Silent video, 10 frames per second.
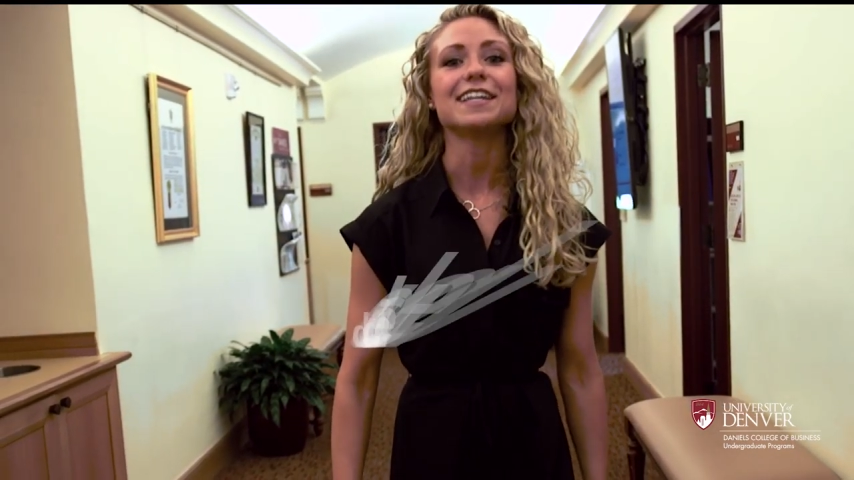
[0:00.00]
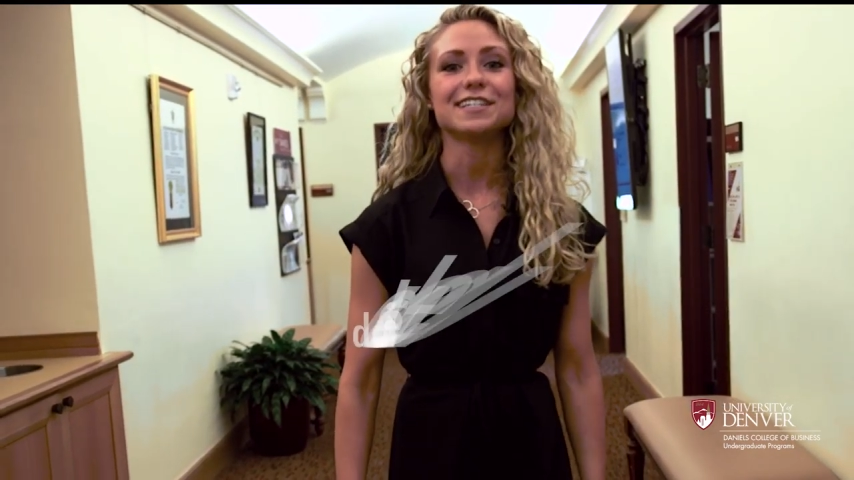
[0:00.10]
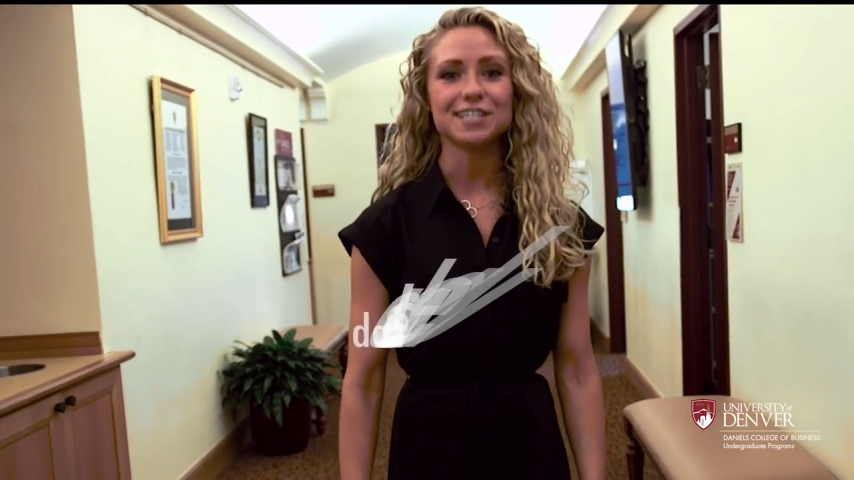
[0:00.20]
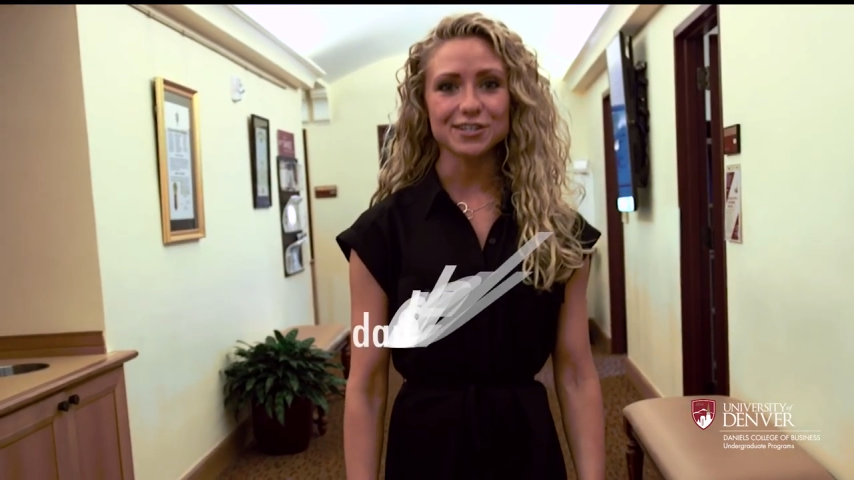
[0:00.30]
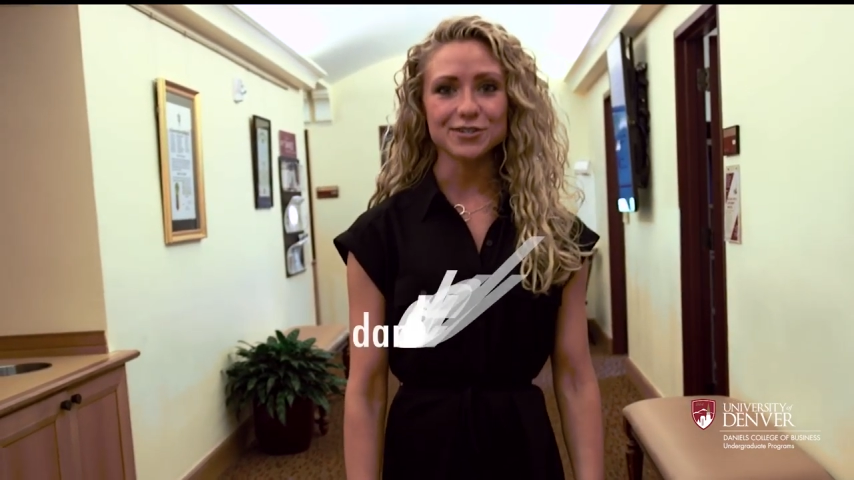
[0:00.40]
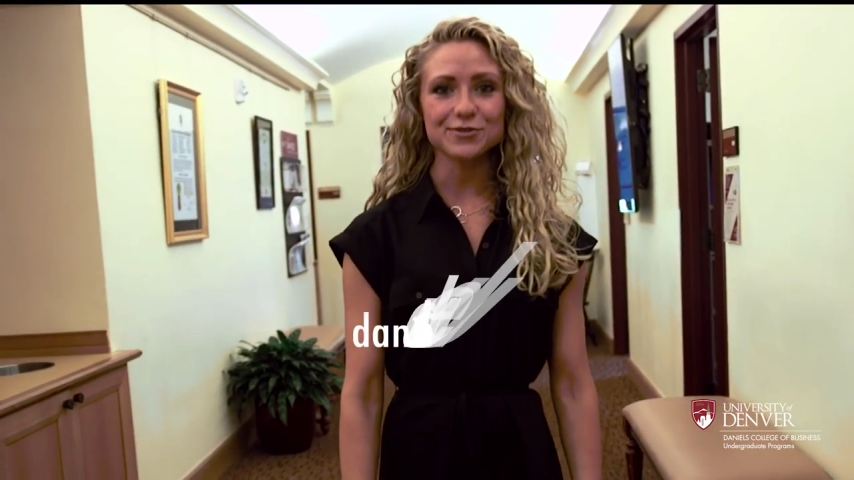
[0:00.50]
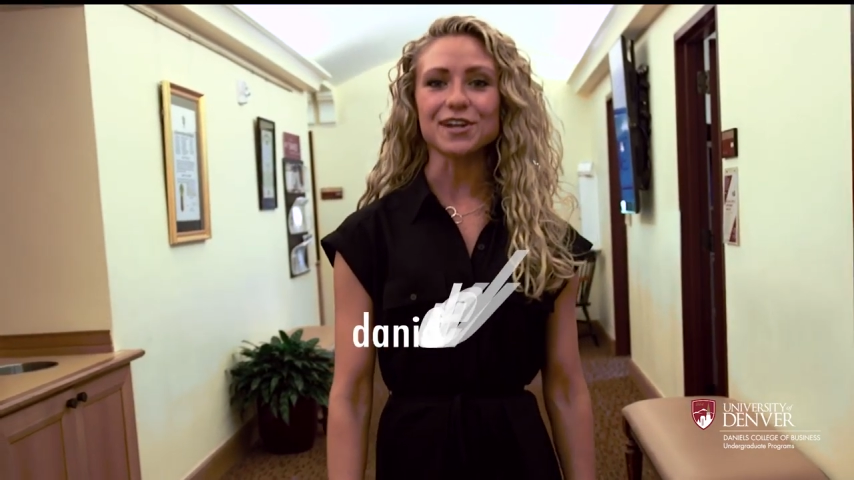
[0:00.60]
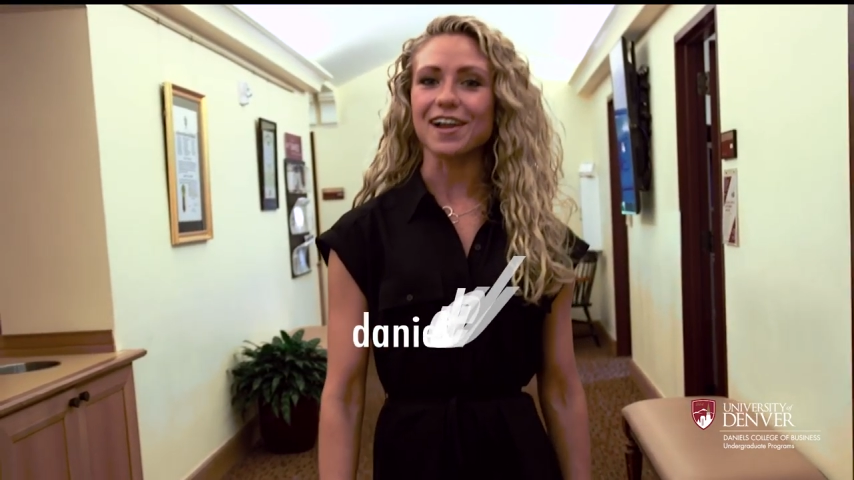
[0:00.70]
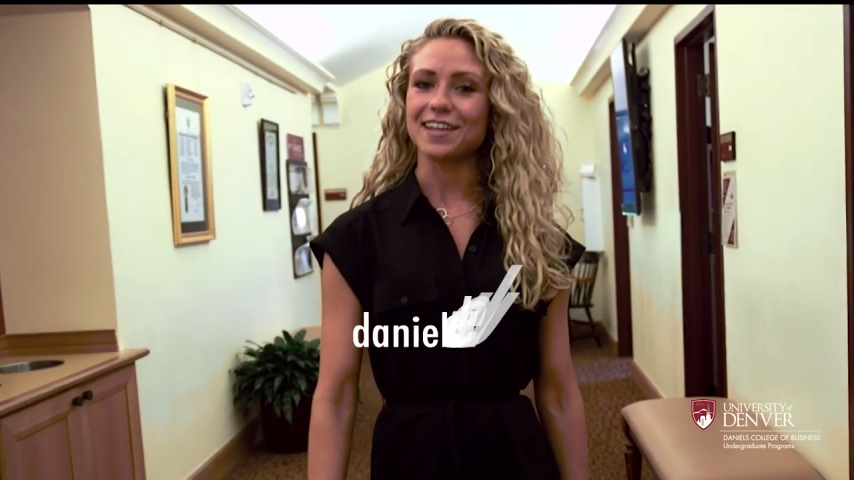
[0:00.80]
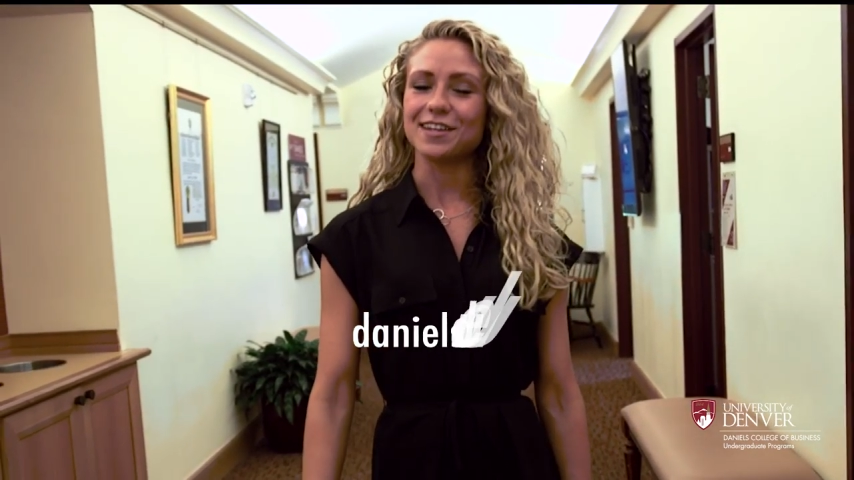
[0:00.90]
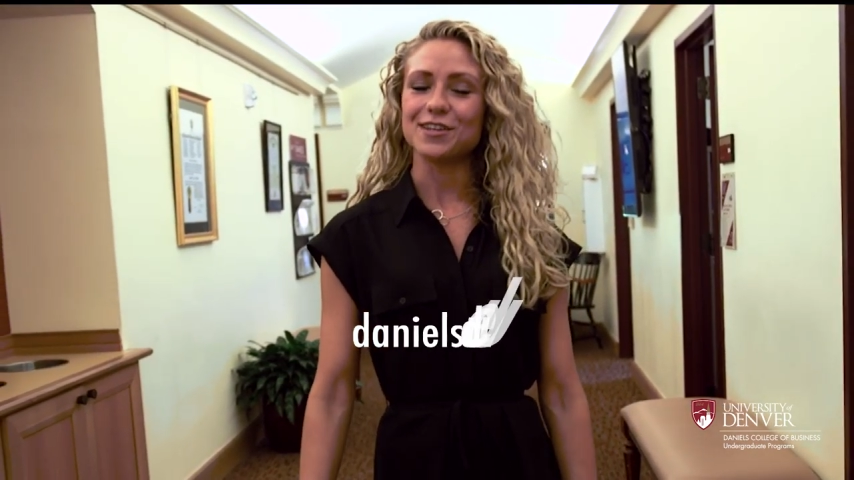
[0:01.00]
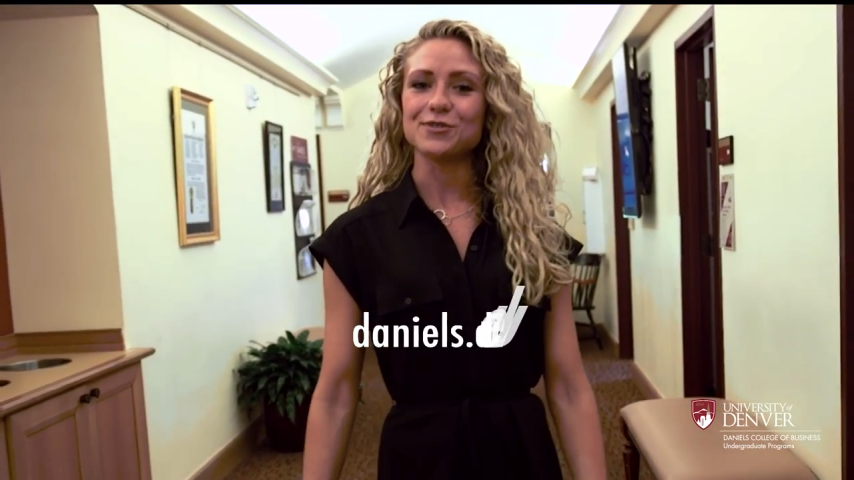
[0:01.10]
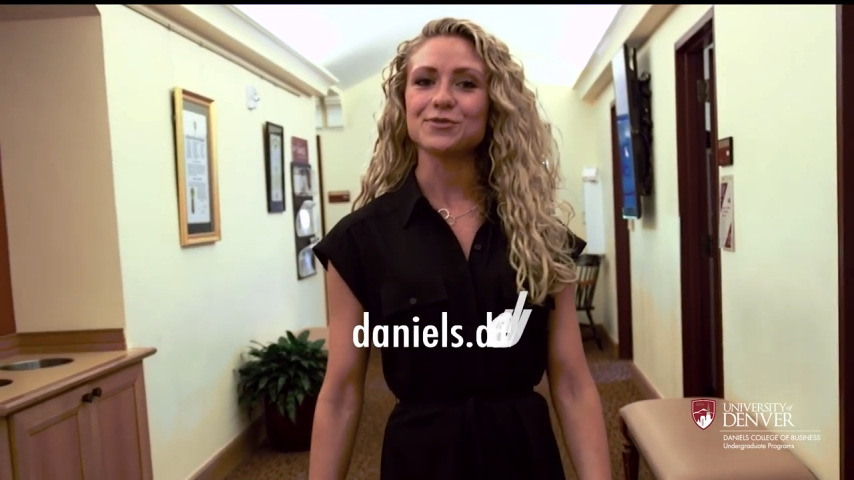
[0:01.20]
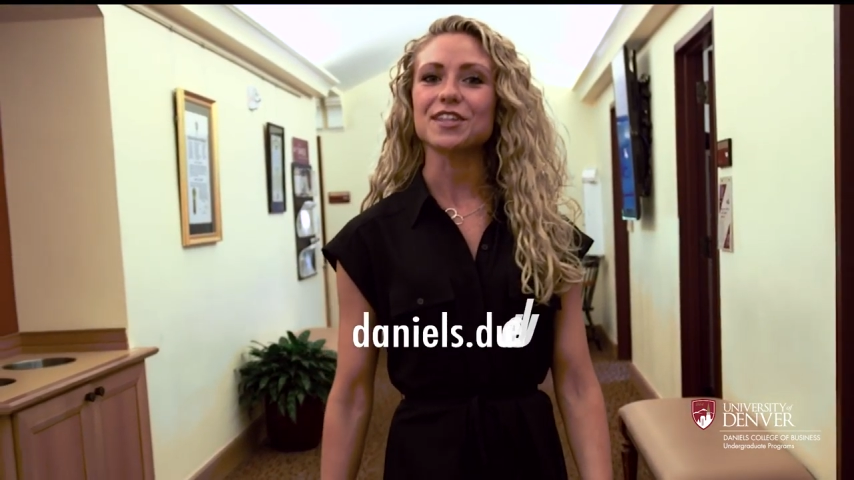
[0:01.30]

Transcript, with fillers: at du.edu